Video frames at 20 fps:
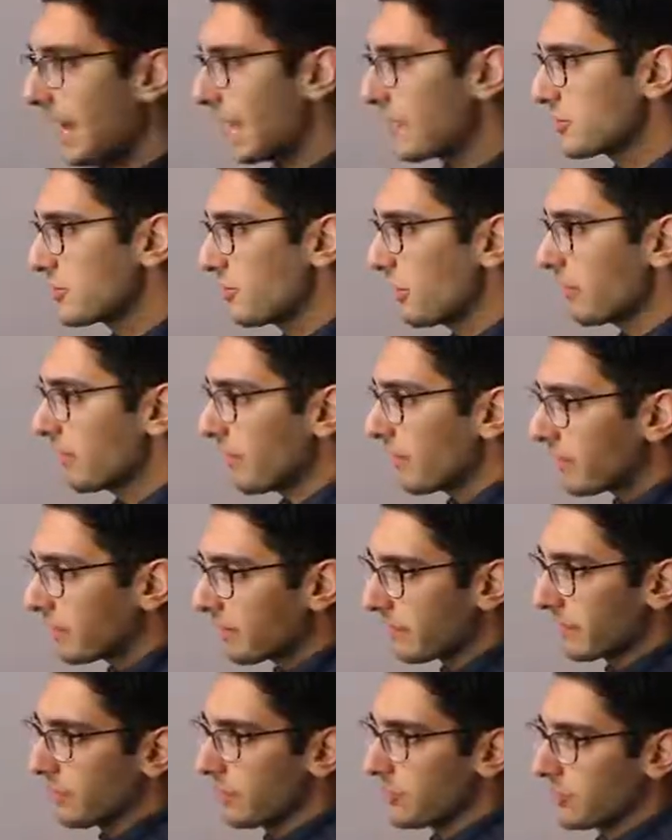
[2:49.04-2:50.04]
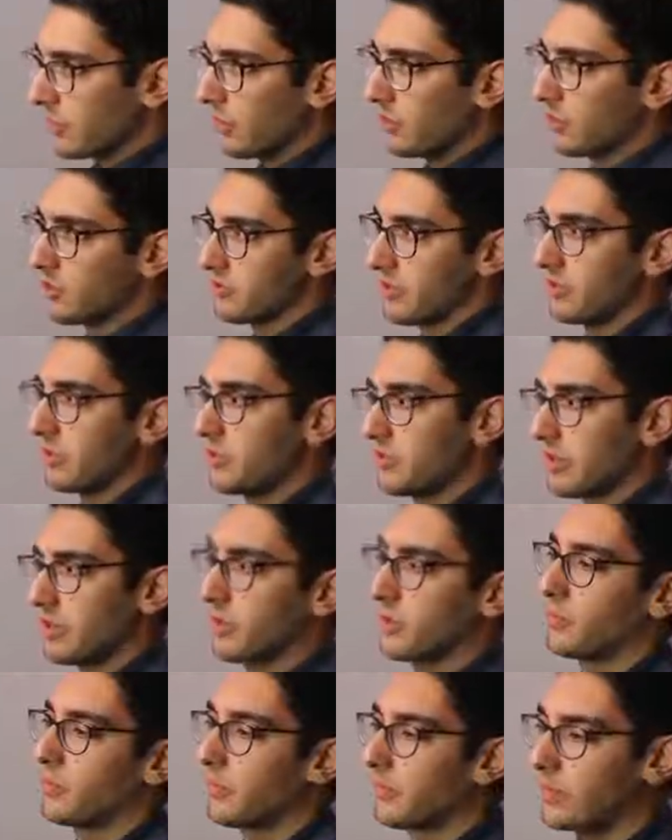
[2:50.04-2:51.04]
And so one of our first goals when we
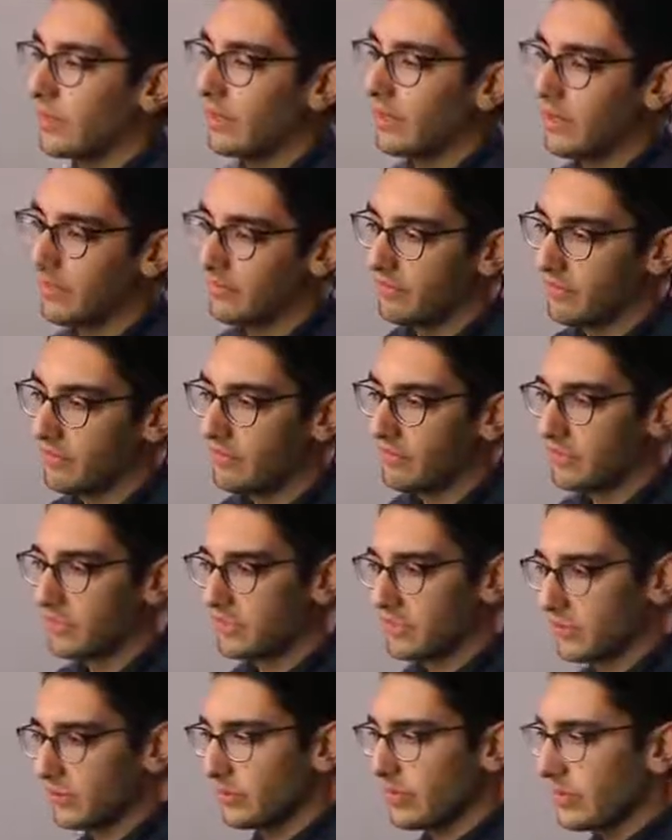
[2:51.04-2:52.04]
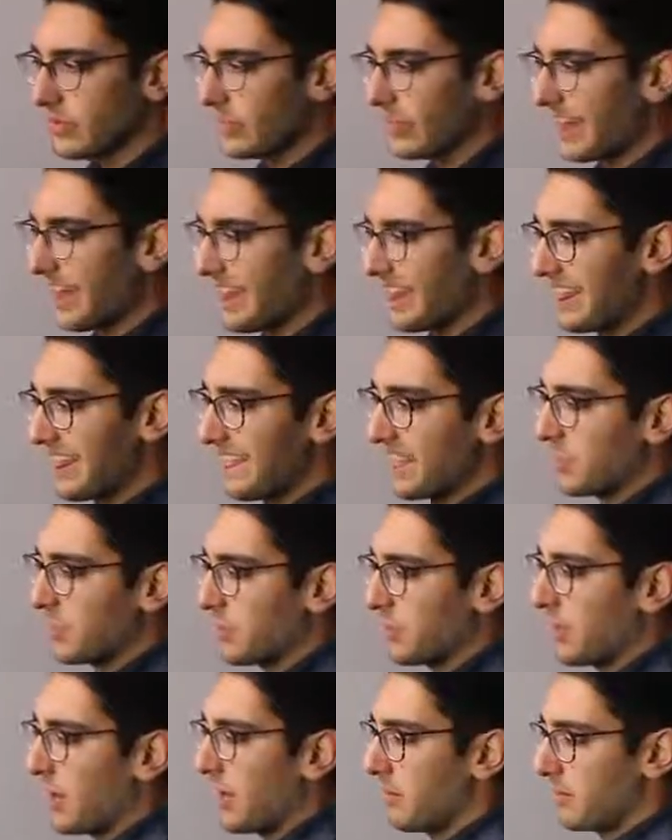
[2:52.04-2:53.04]
started working on Vault was to really look at
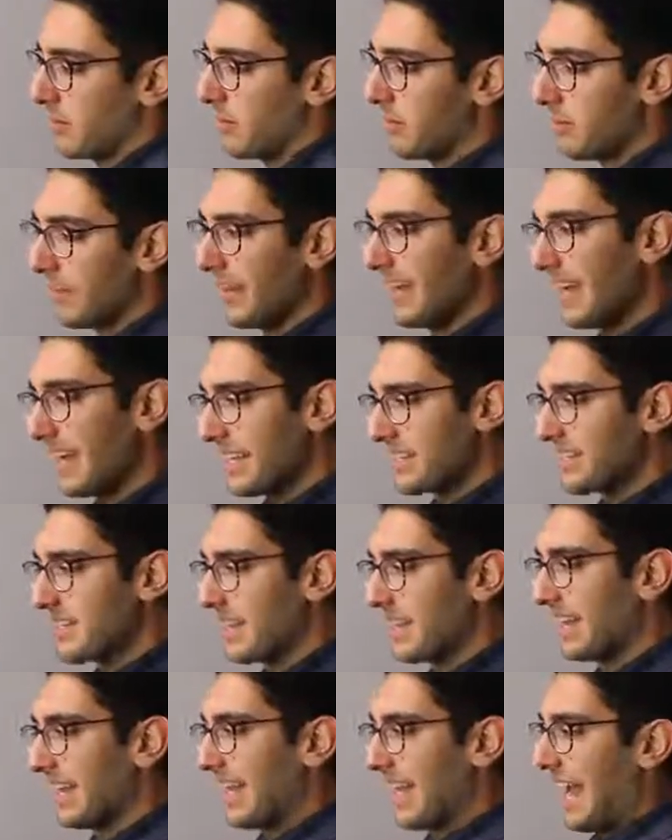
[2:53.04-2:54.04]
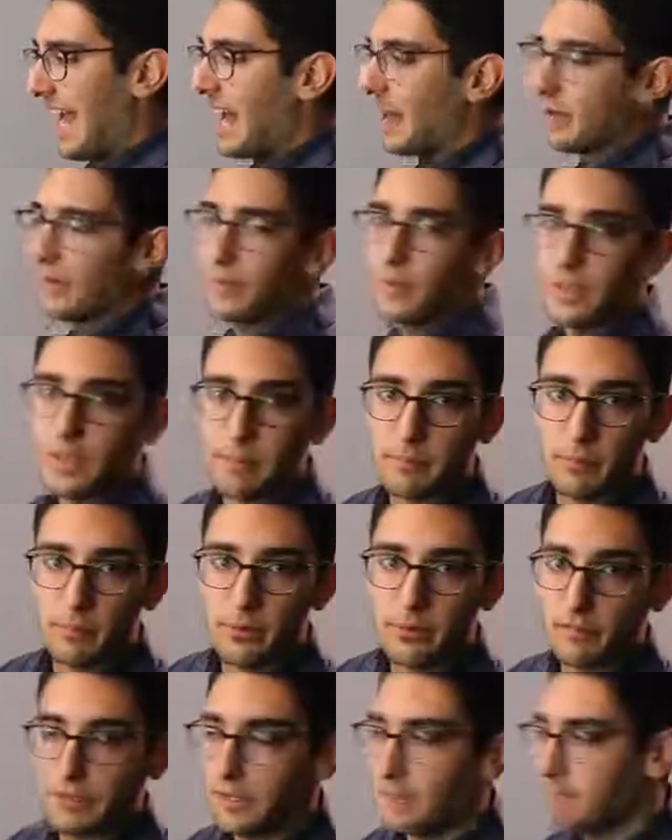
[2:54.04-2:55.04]
this problem and say, how can we
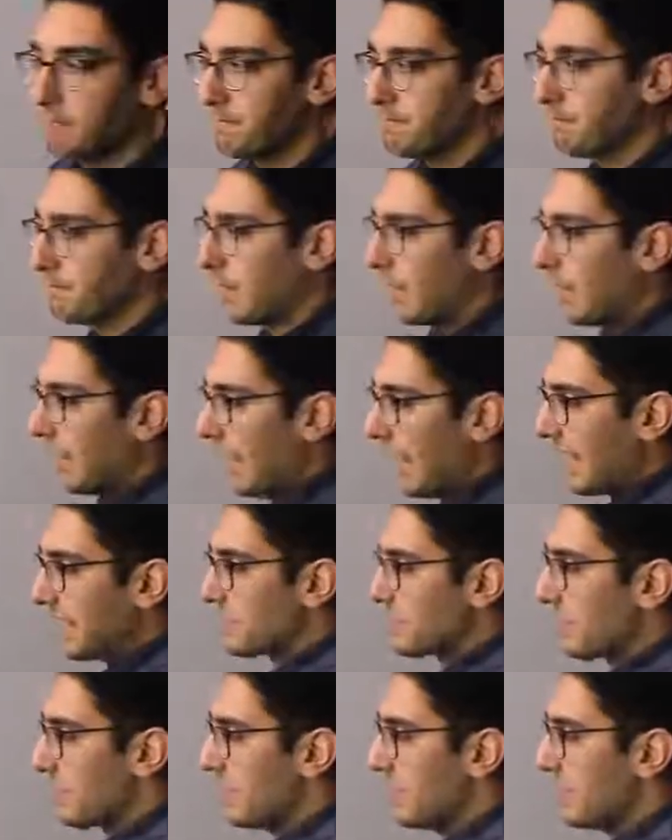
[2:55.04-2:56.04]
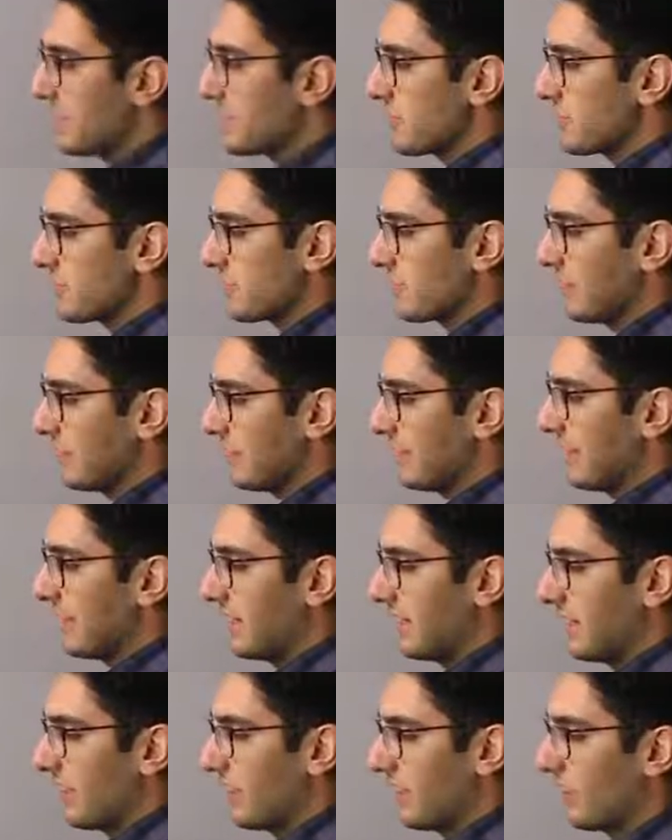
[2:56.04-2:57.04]
improve it? And so this is
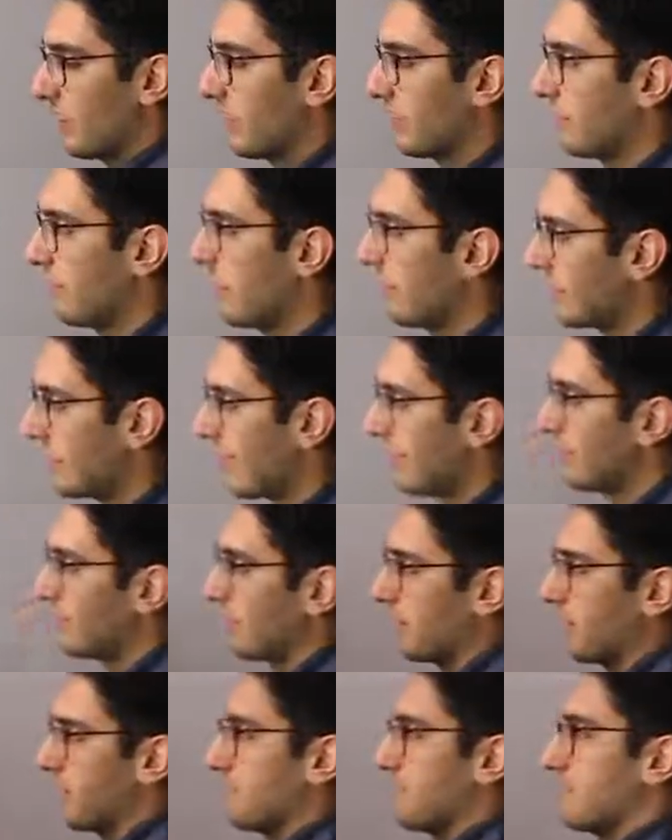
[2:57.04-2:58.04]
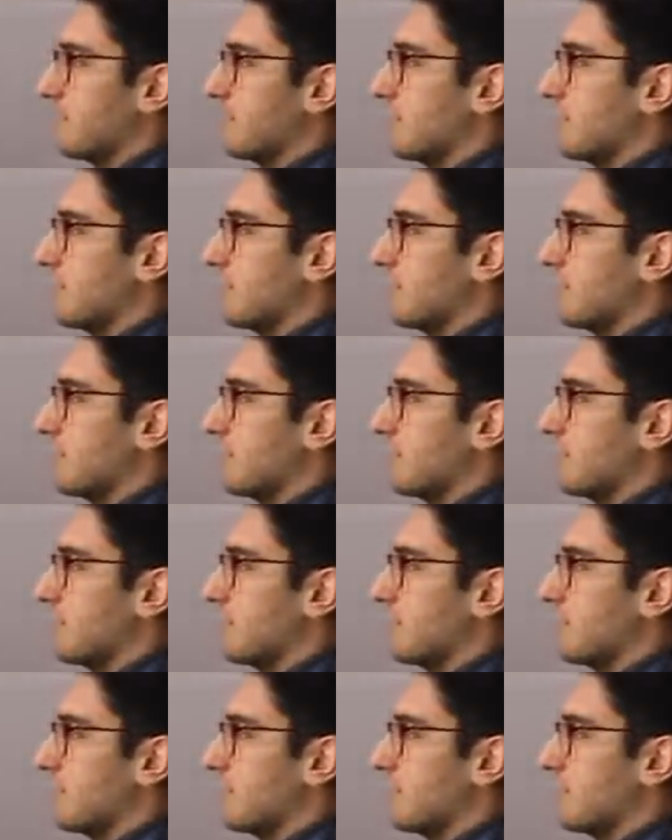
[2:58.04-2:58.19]
really where Vault came from.